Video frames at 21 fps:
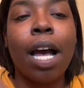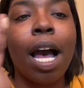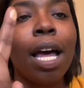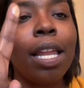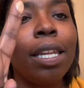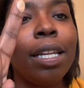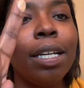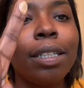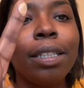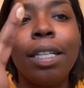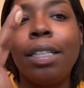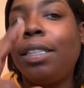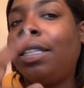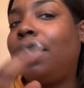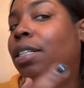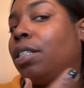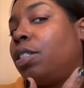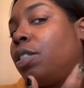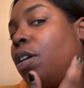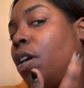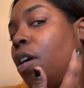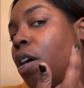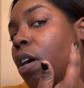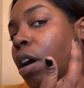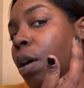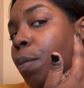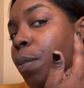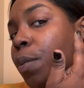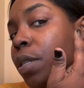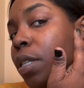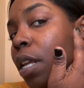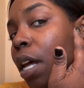I looked at this, y'all,
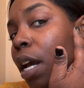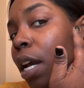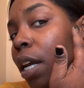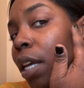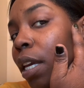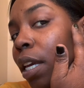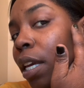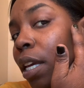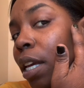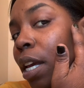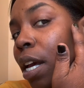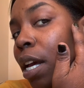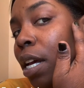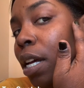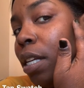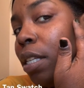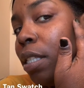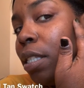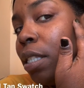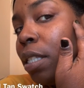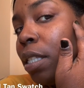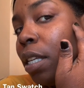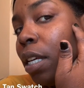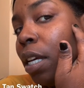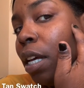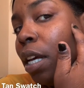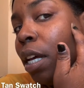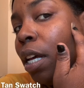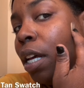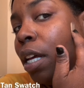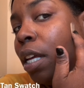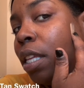and was like, yes,
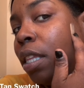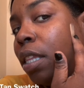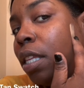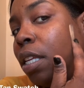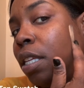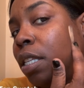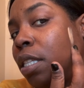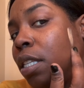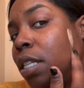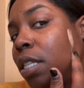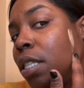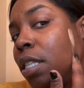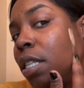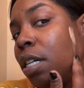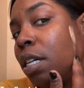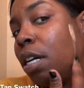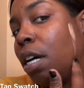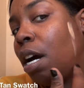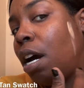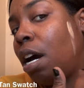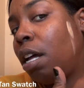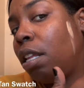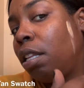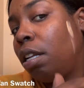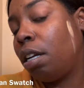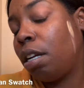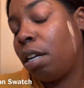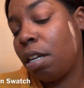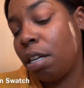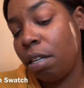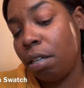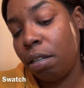this is the
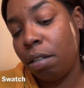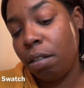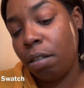color.